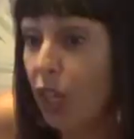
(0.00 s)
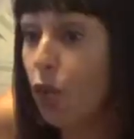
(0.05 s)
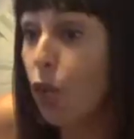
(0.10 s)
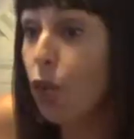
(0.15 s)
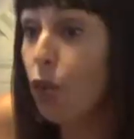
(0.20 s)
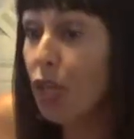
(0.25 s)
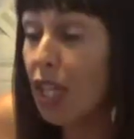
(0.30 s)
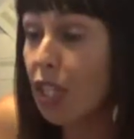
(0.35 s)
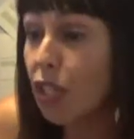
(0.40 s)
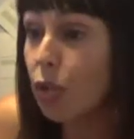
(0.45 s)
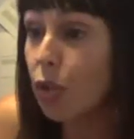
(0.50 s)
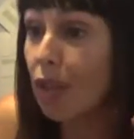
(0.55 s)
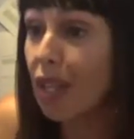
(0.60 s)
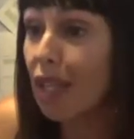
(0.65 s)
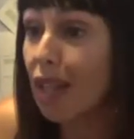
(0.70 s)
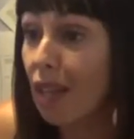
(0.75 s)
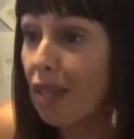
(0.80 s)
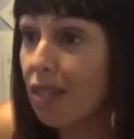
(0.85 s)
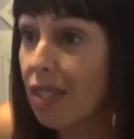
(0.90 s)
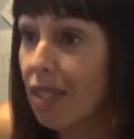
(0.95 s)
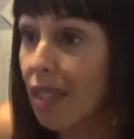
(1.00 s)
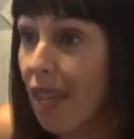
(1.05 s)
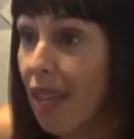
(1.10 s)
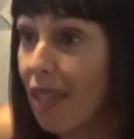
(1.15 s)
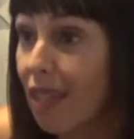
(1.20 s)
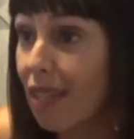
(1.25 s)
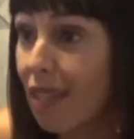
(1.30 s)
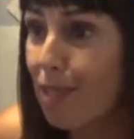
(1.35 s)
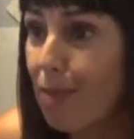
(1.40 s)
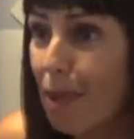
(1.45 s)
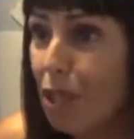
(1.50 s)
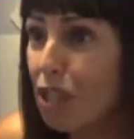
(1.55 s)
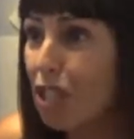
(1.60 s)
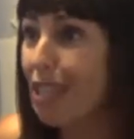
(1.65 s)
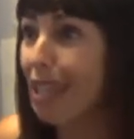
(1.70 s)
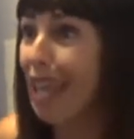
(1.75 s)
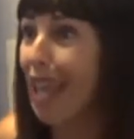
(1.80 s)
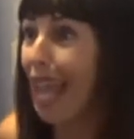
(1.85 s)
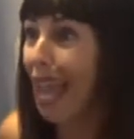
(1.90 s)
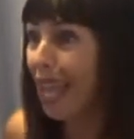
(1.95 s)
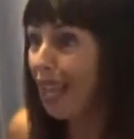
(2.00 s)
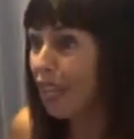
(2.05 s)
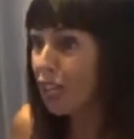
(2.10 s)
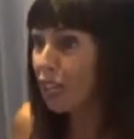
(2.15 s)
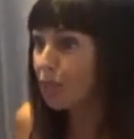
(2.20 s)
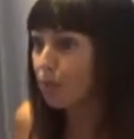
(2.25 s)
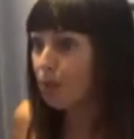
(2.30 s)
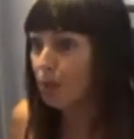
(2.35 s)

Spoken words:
you don't need to enunciate, especially the anus